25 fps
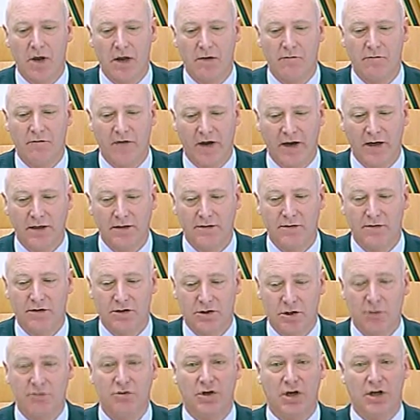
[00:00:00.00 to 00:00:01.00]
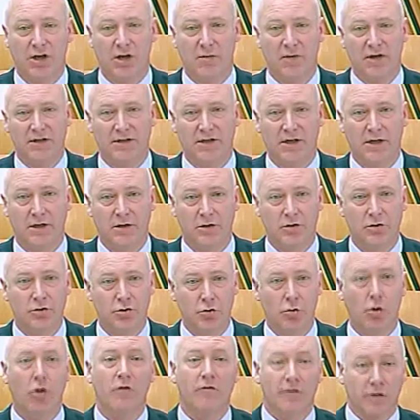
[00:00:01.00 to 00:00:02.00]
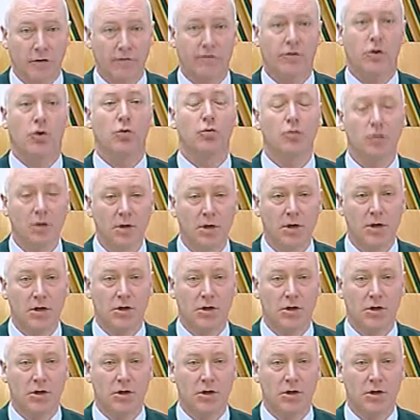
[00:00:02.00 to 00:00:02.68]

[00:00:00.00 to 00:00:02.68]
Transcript: invite the subject committee to offer a view,